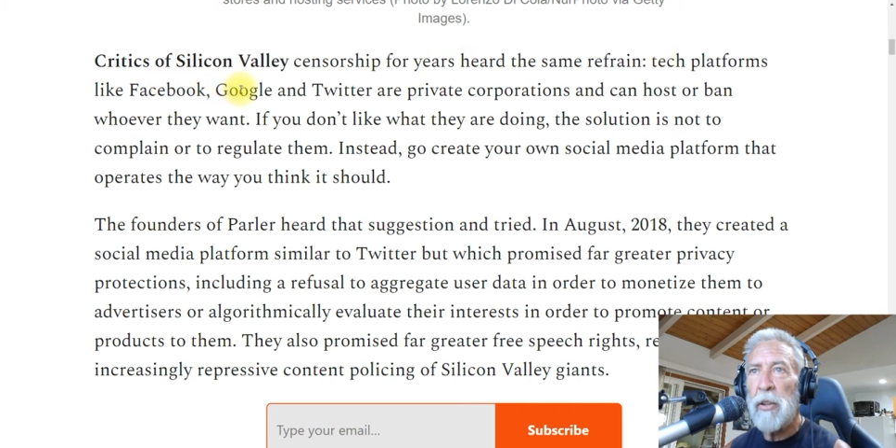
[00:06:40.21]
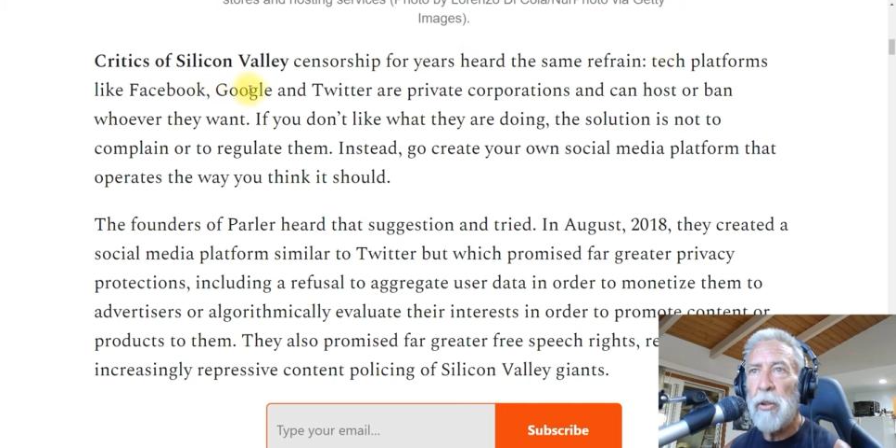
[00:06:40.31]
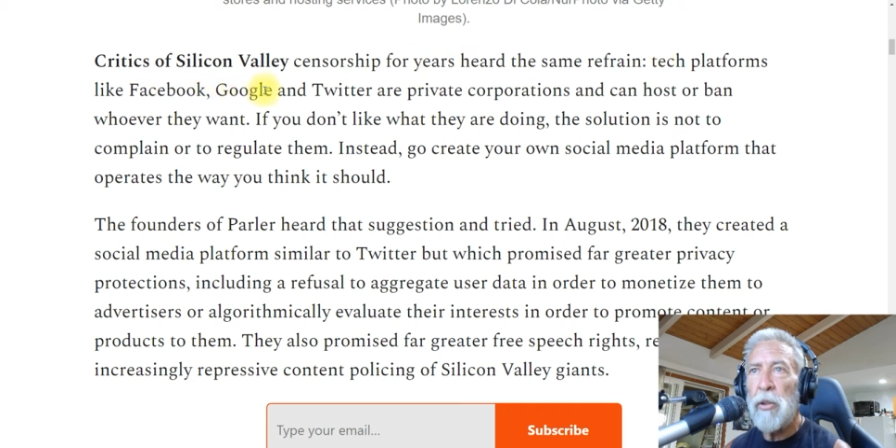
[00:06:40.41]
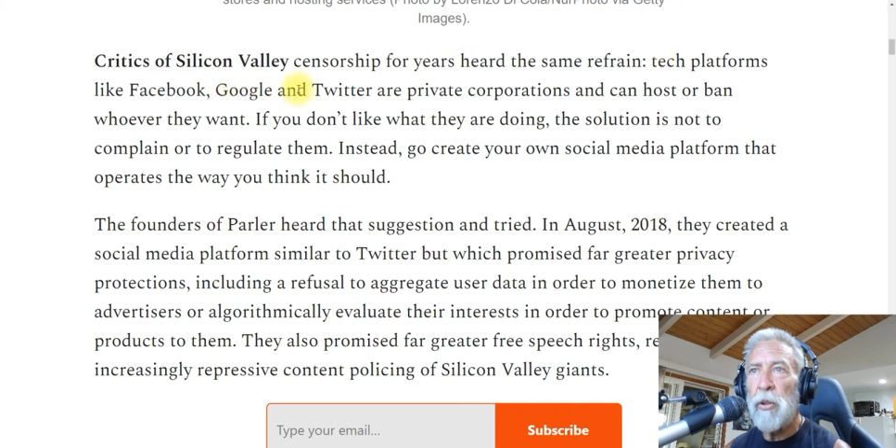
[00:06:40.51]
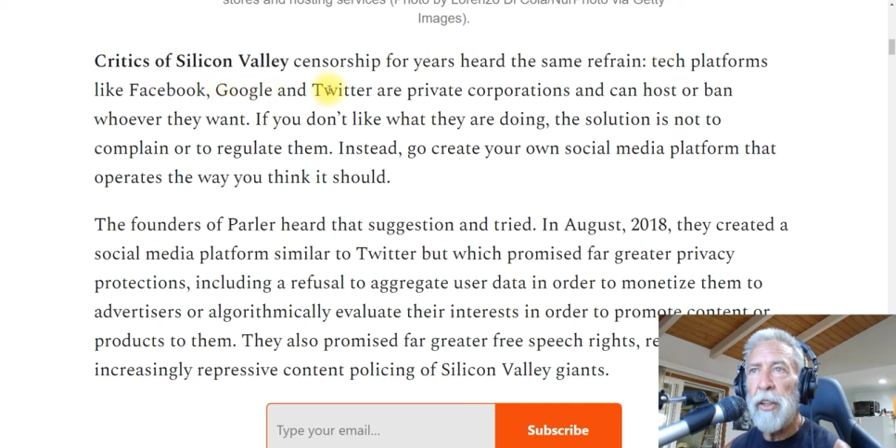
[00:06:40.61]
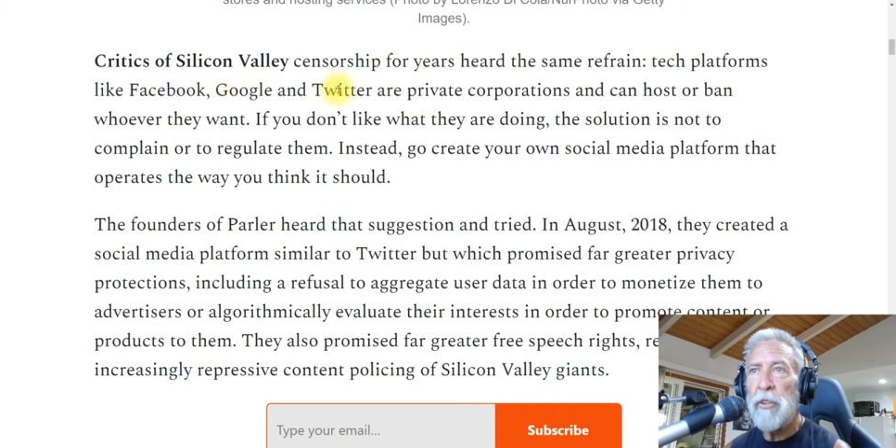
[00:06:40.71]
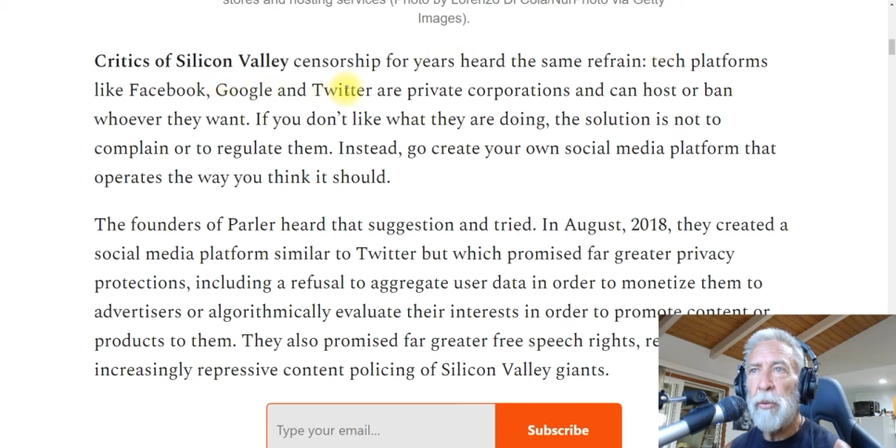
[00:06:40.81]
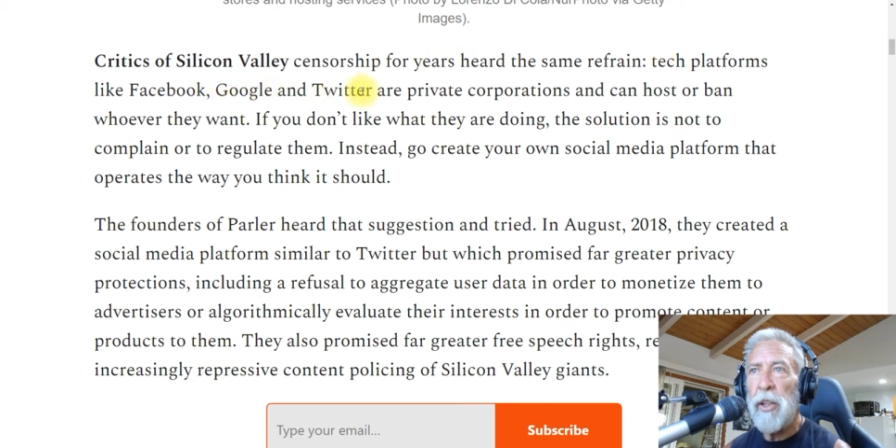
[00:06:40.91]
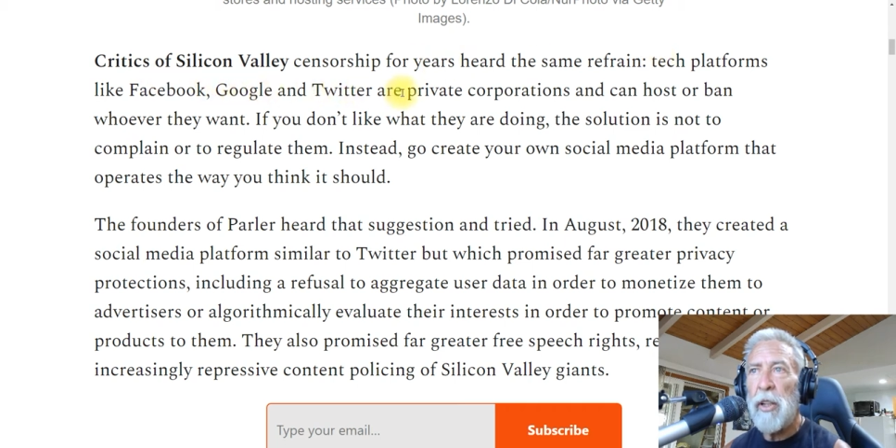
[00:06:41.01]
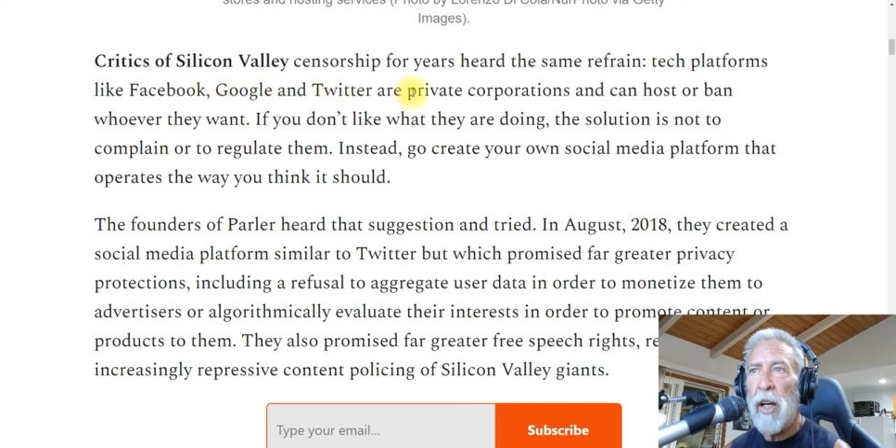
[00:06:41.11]
Google, and
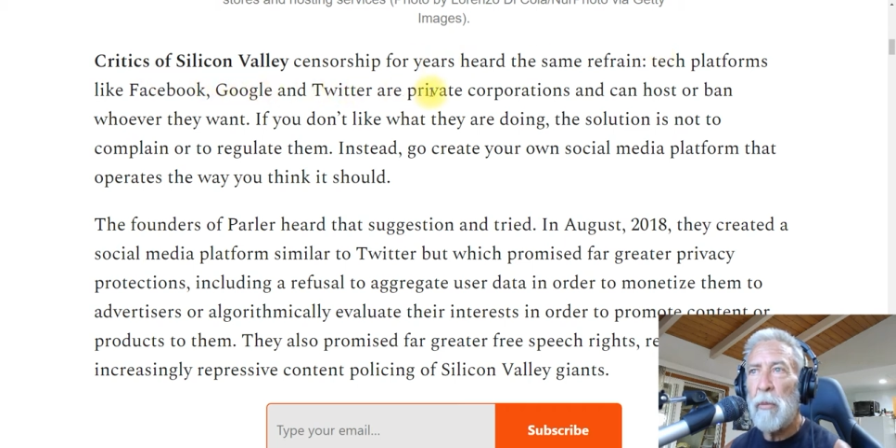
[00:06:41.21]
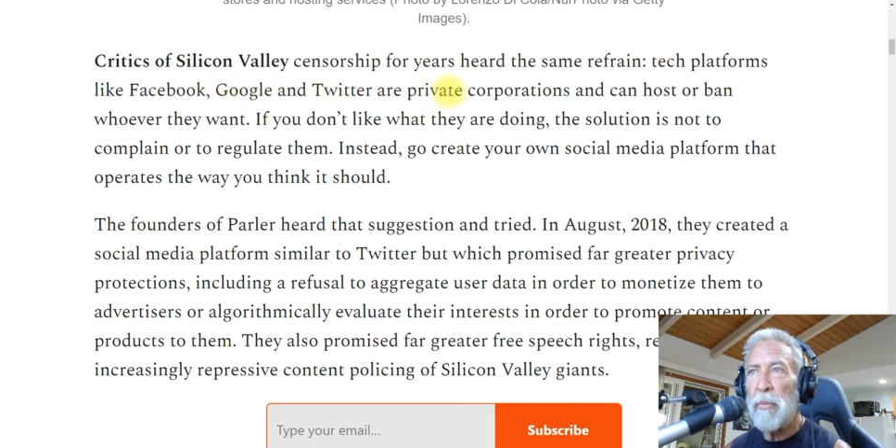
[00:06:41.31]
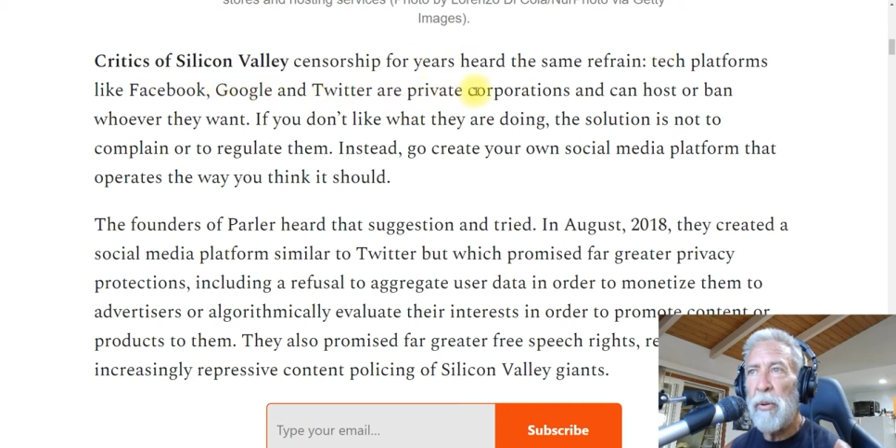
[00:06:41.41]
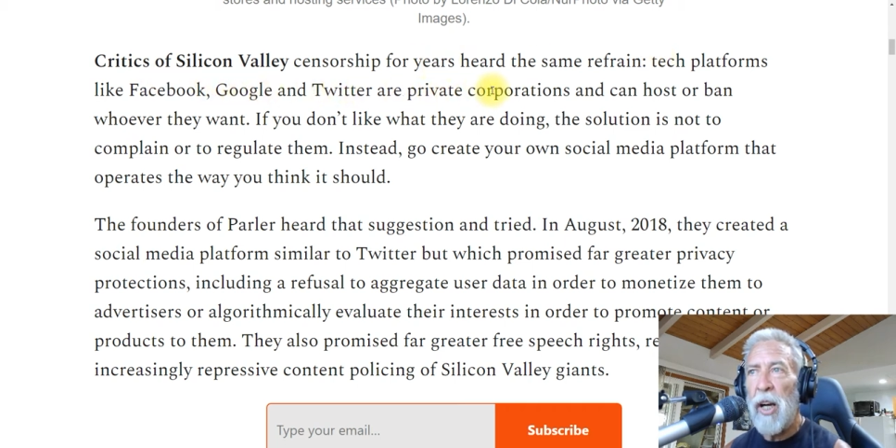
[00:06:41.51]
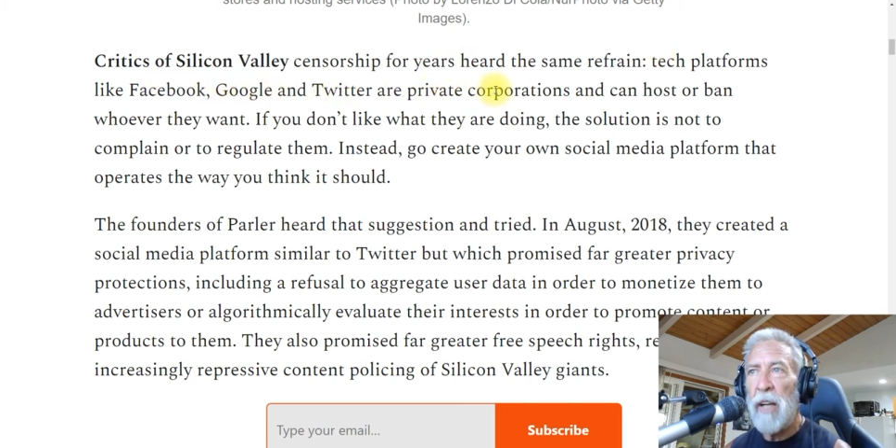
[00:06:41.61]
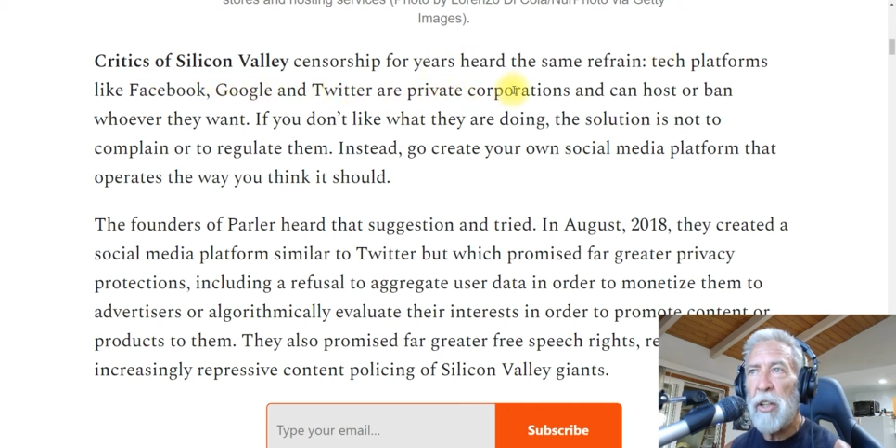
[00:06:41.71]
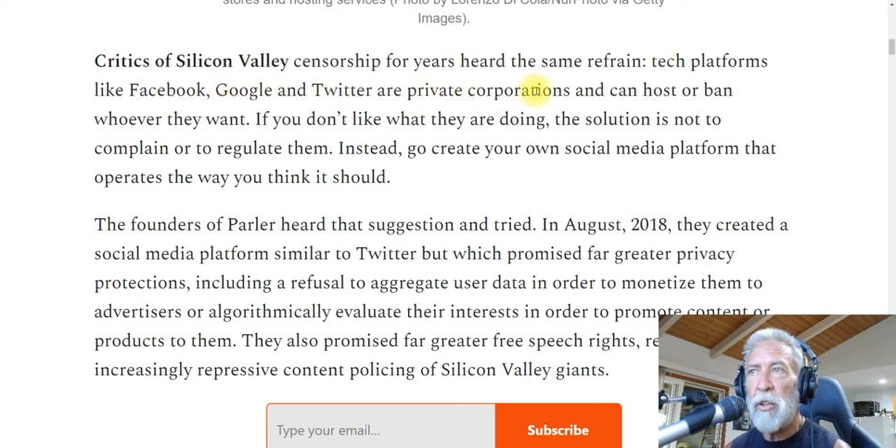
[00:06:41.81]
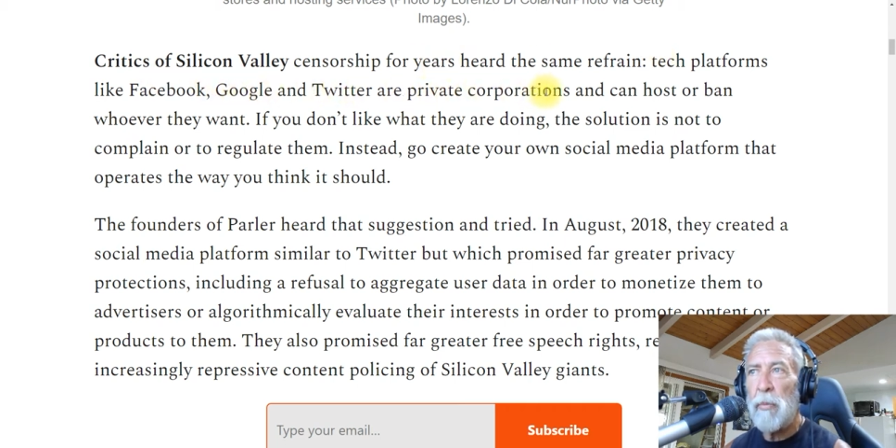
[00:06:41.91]
Twitter are private